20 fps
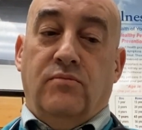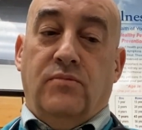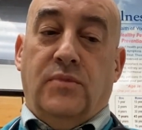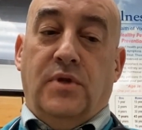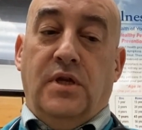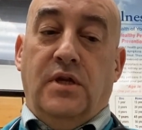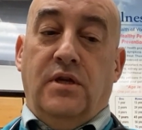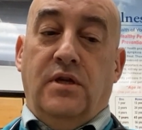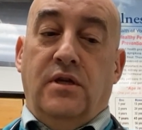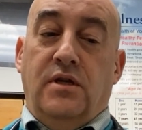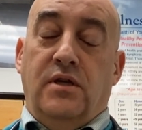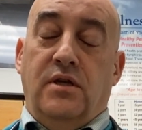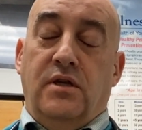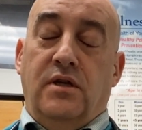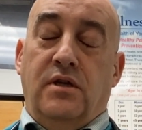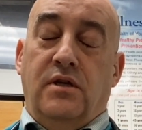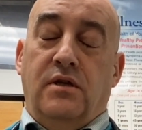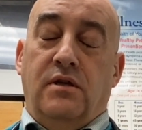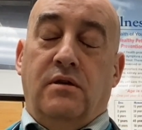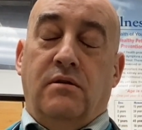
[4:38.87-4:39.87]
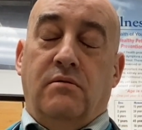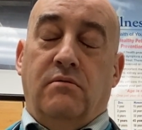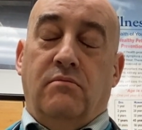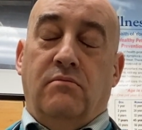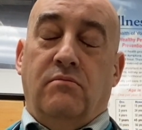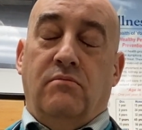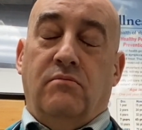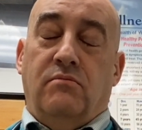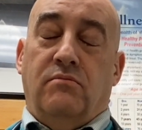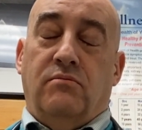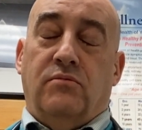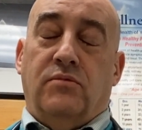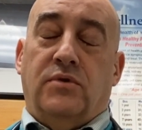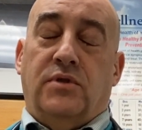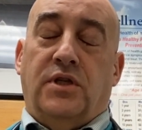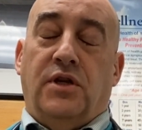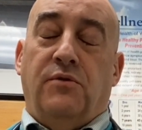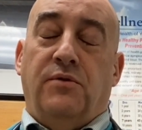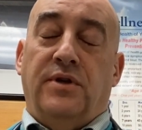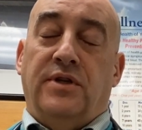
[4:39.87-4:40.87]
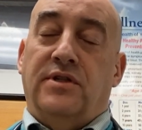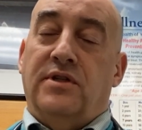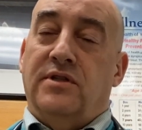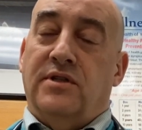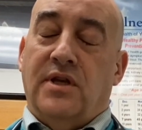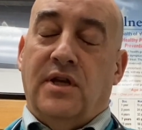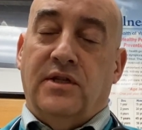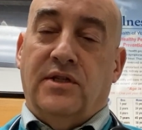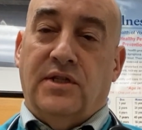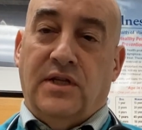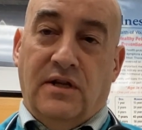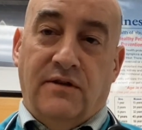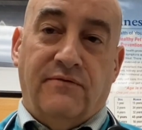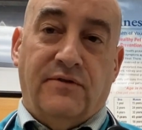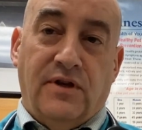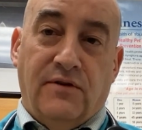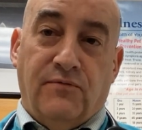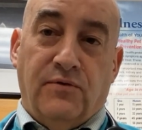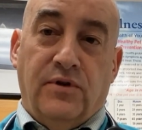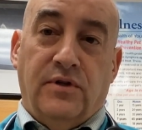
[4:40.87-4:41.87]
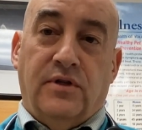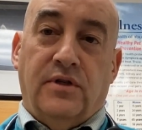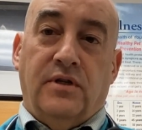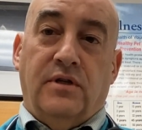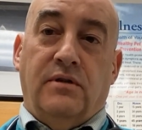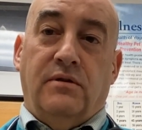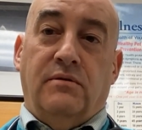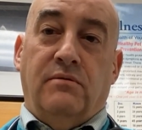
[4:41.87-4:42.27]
The series is a set of different